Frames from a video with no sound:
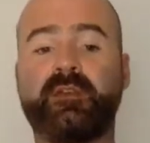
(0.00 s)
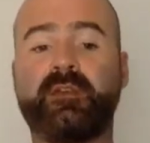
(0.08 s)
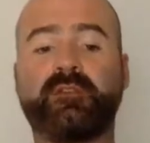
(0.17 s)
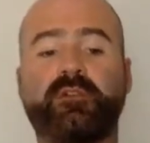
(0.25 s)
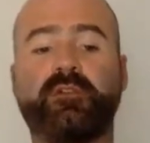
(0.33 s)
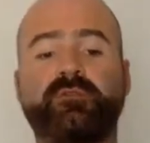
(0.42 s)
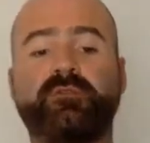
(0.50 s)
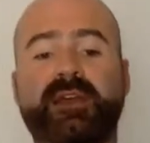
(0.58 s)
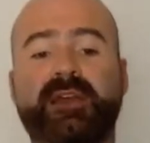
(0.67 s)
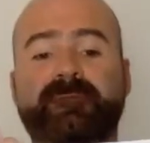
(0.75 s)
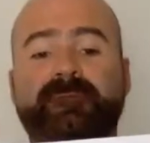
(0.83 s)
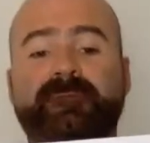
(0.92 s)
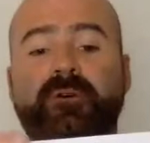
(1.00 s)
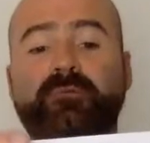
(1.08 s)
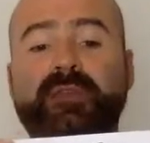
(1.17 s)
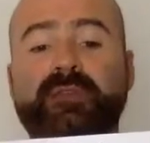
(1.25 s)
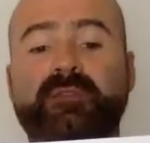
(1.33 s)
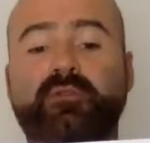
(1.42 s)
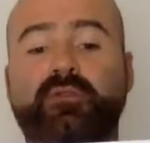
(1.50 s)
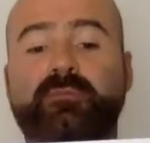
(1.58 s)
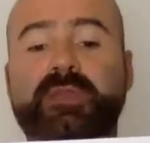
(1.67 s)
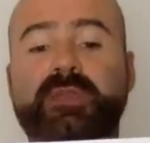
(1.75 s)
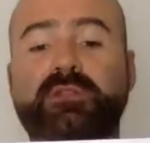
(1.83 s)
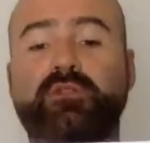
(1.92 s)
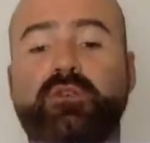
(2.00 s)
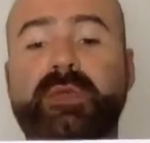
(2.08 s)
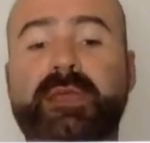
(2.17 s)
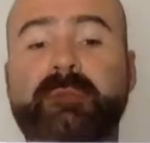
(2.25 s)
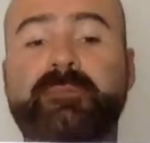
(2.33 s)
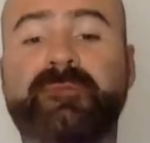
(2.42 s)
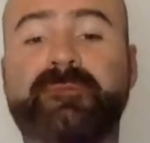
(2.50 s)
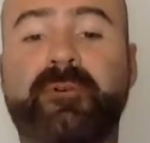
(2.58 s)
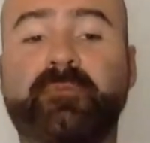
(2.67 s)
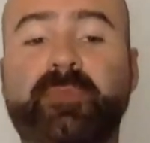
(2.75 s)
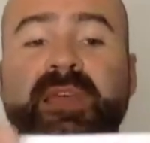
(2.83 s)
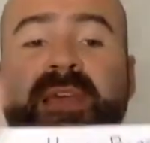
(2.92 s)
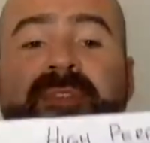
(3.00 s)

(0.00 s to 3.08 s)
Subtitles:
So yeah, forming, storming, norming, and performing.